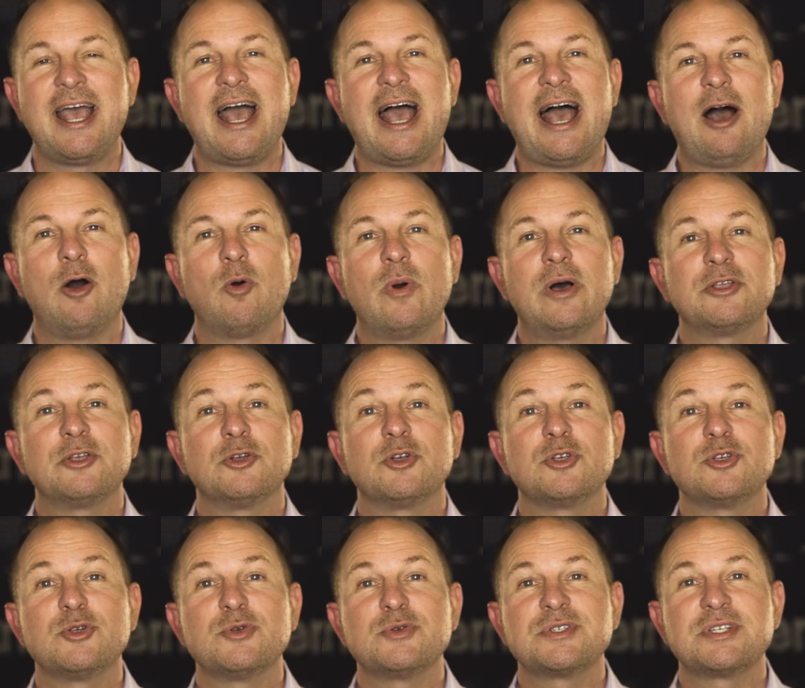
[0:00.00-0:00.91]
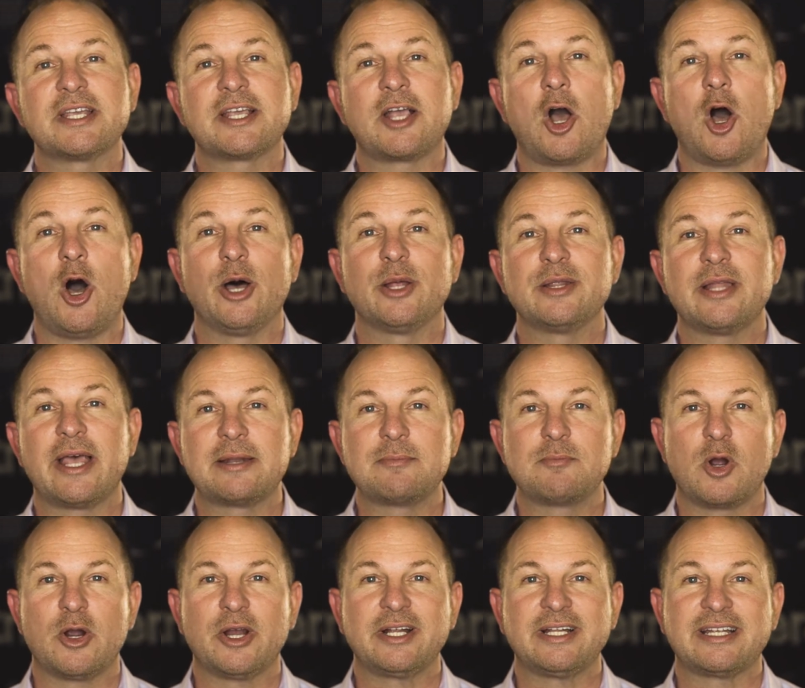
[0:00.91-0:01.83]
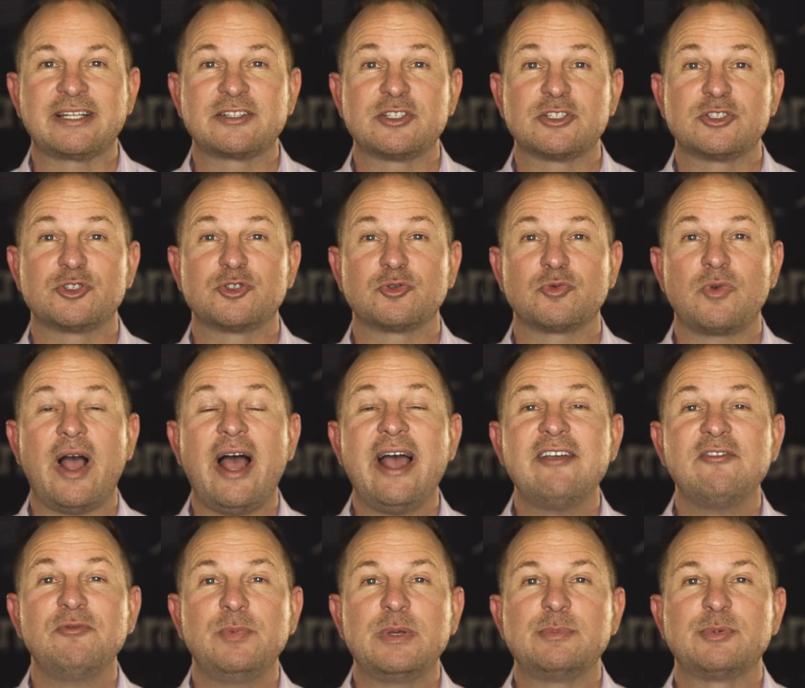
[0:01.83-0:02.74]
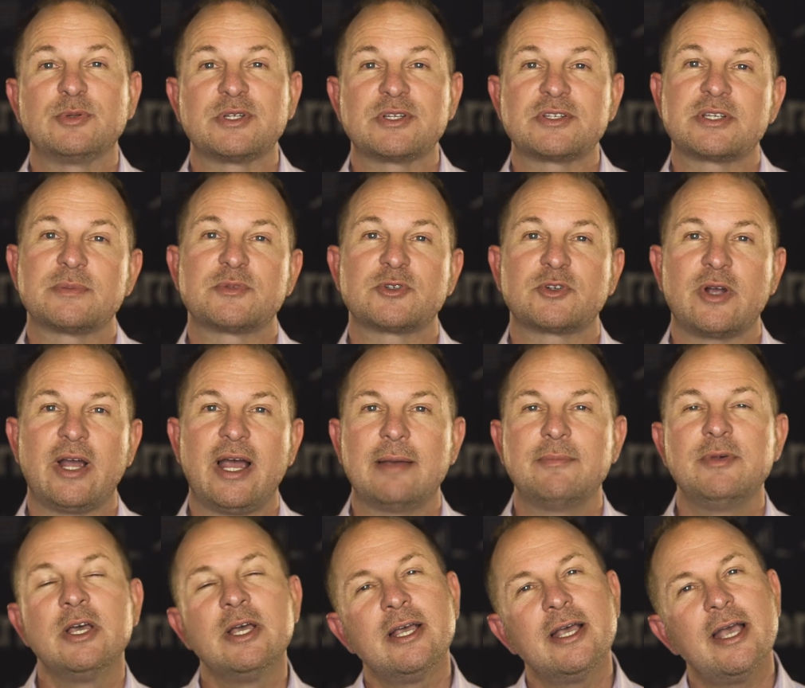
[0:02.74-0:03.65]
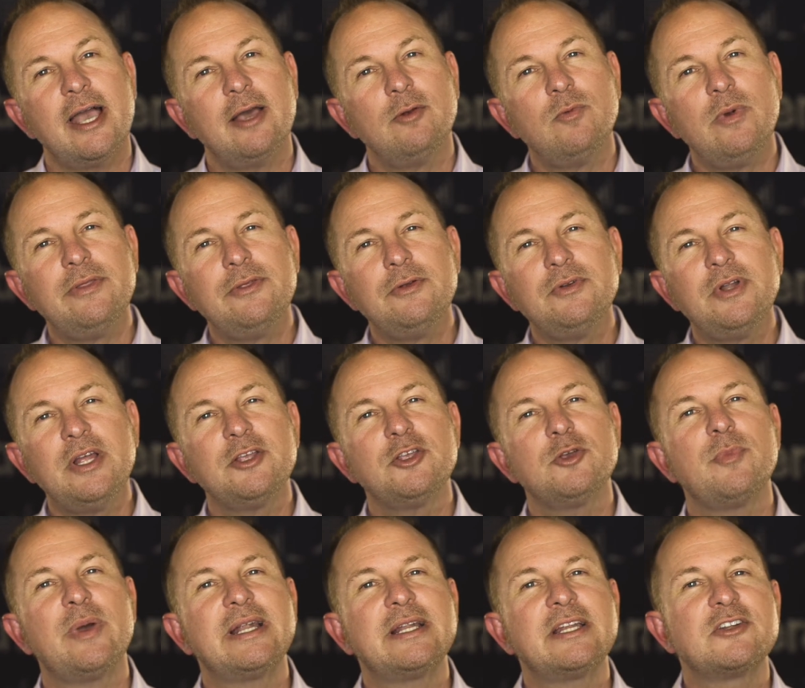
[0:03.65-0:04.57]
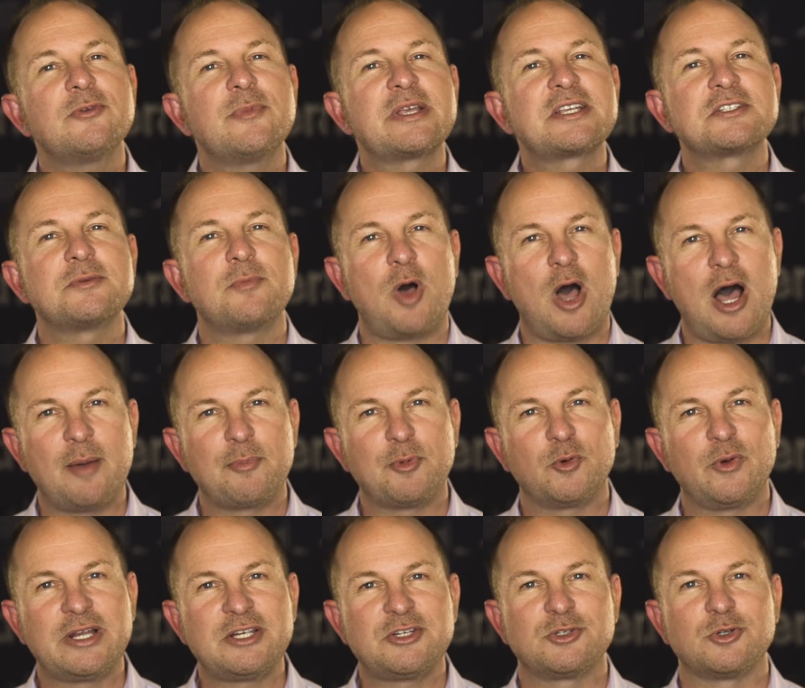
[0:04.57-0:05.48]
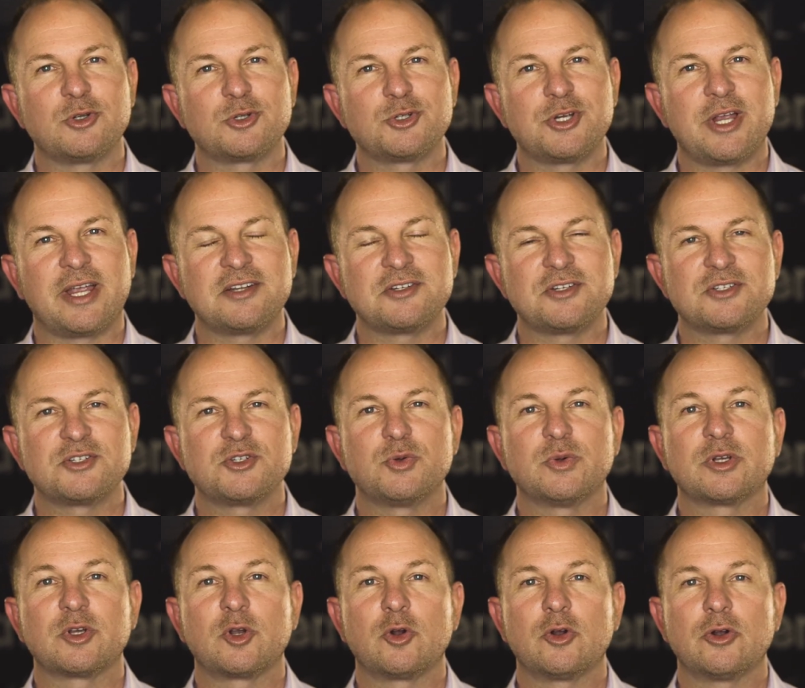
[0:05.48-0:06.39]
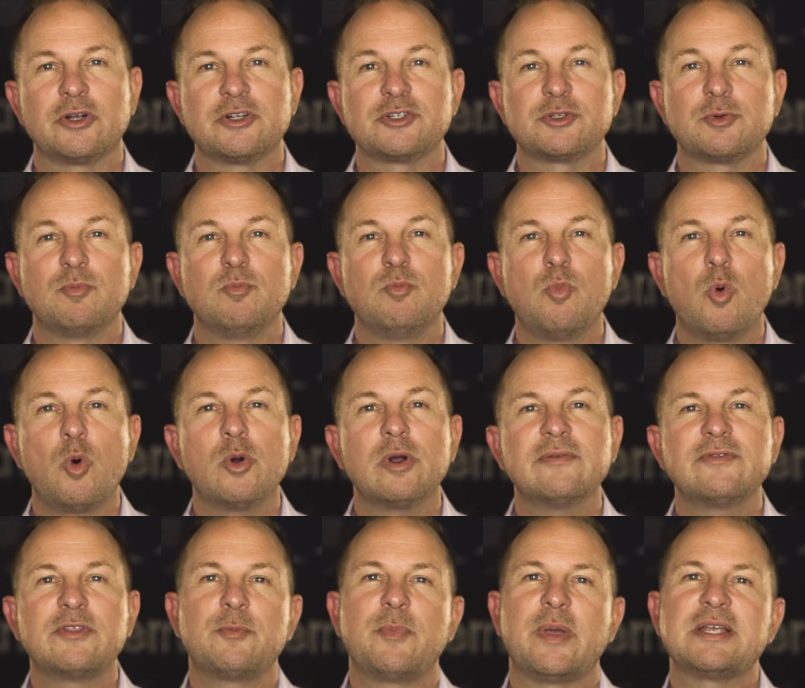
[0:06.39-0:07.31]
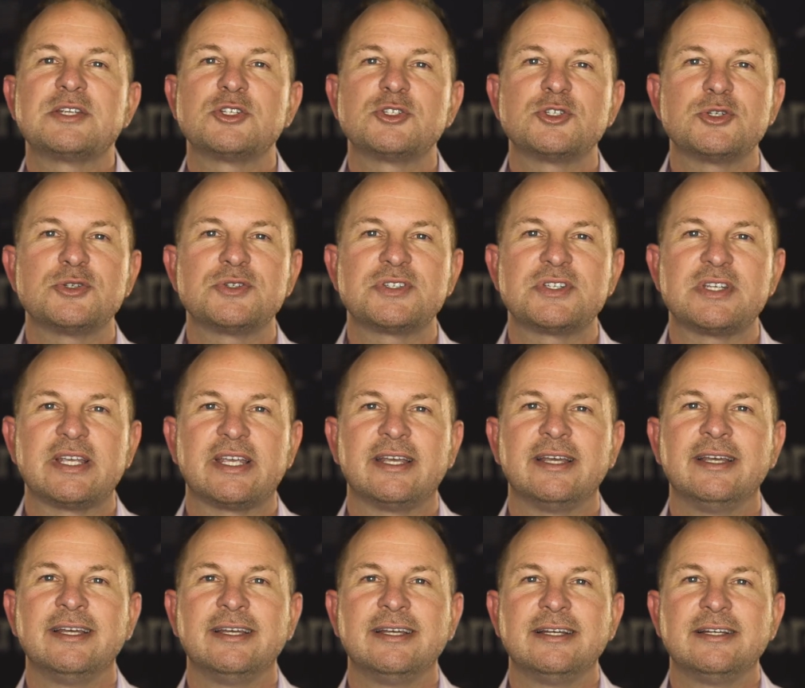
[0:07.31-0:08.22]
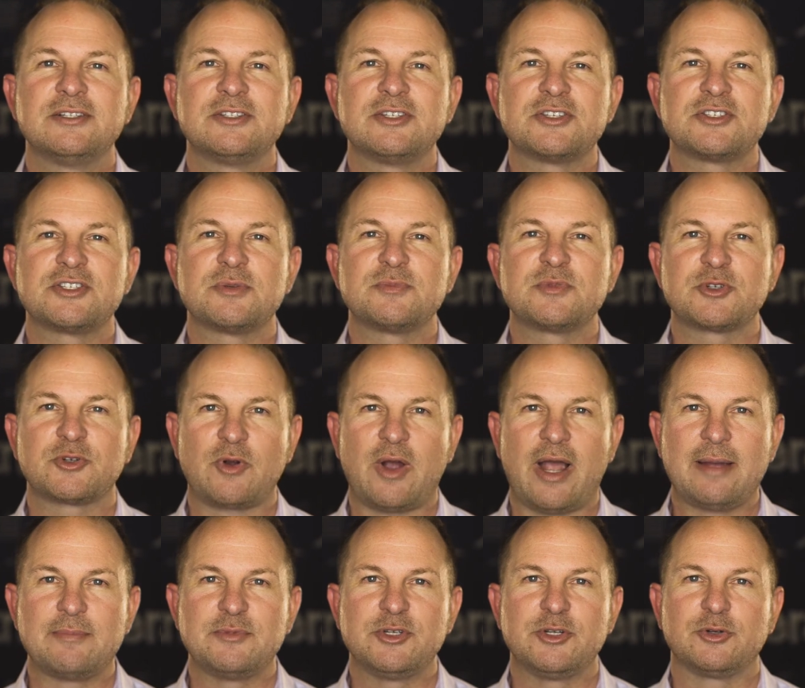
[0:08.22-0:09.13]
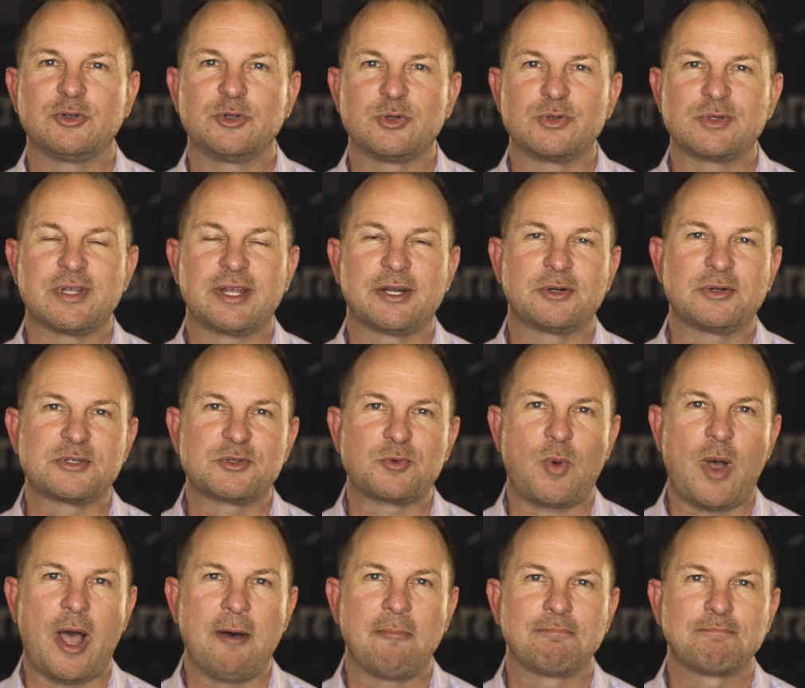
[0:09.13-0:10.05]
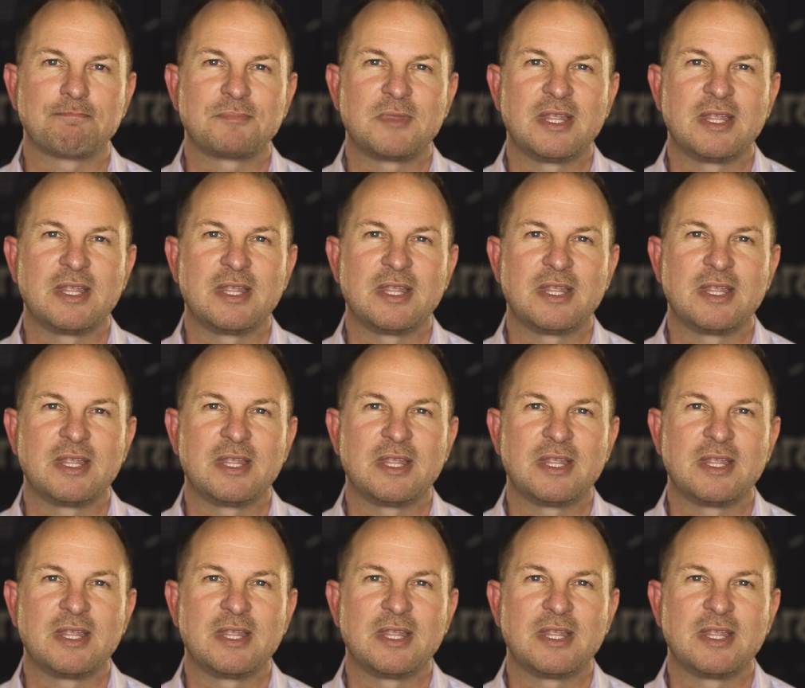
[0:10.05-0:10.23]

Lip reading: how well you're using online marketing to drive people to subscribe, and whether or not you might need to make some operational changes to encourage more of the patients you see to subscribe to your newsletter as well.